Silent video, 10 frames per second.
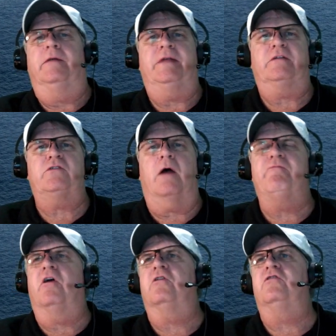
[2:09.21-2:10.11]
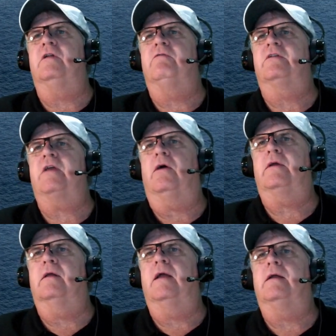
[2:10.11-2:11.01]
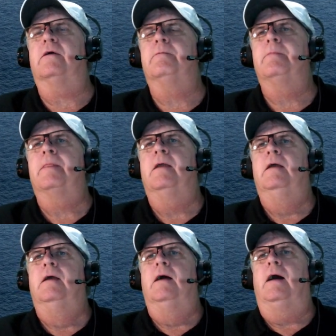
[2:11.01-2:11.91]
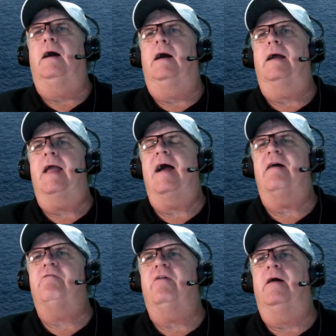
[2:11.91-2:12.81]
desktop version of this calculator. I have.